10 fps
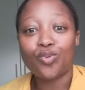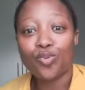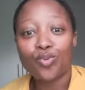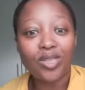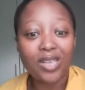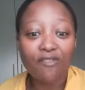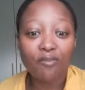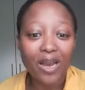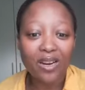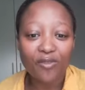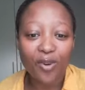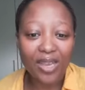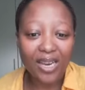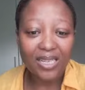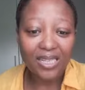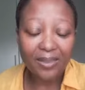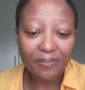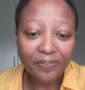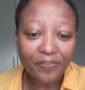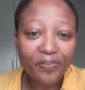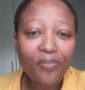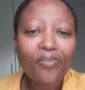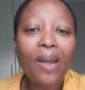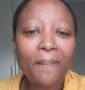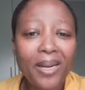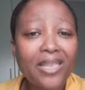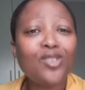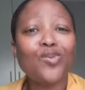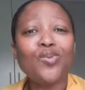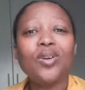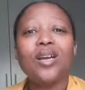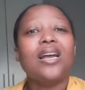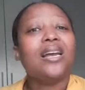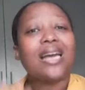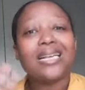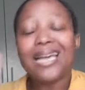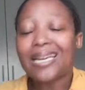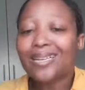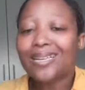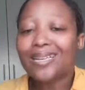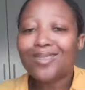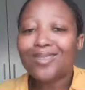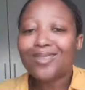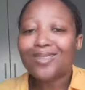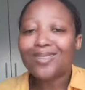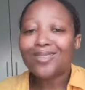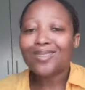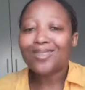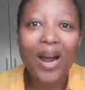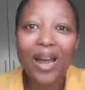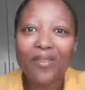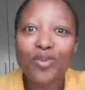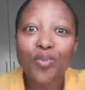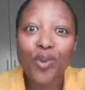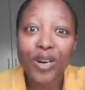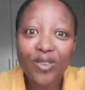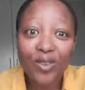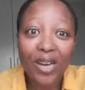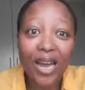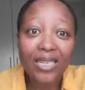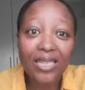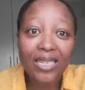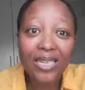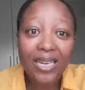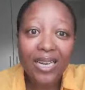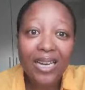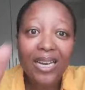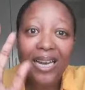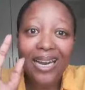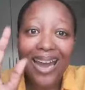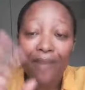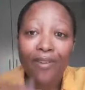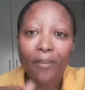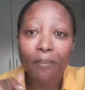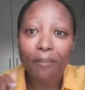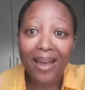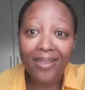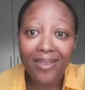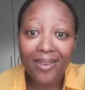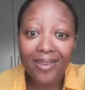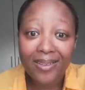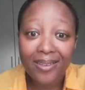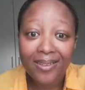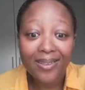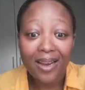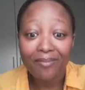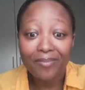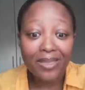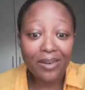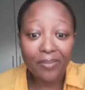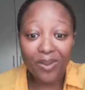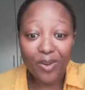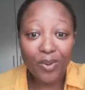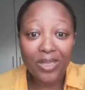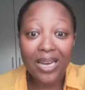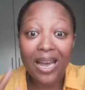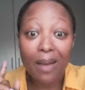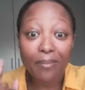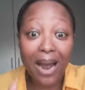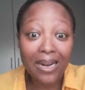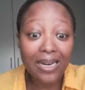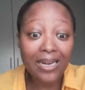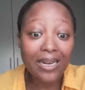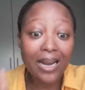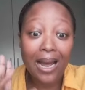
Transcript: save money for that. Please do. Guys, I need to go. I have to work tonight. And I haven't bathed. I've been sleeping the whole day. I'm hungry.